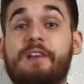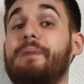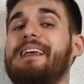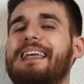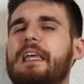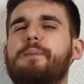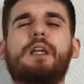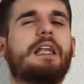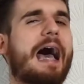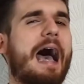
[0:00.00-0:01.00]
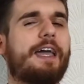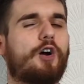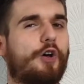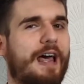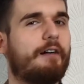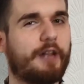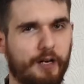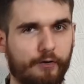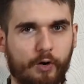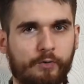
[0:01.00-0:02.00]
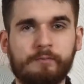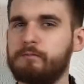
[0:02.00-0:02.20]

have been keeping an eye on our hero.